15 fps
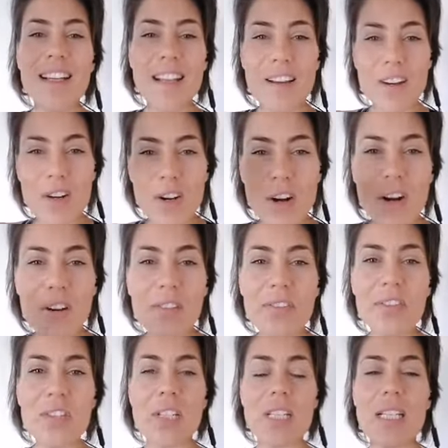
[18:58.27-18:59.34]
nerve
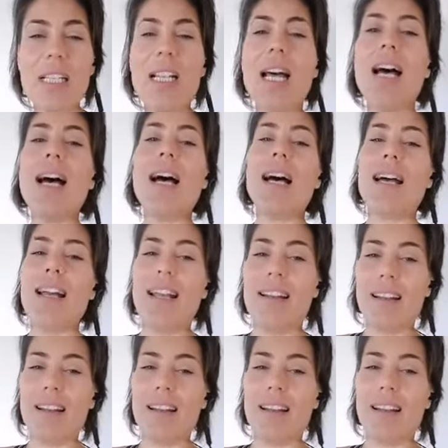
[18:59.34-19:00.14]
to slide,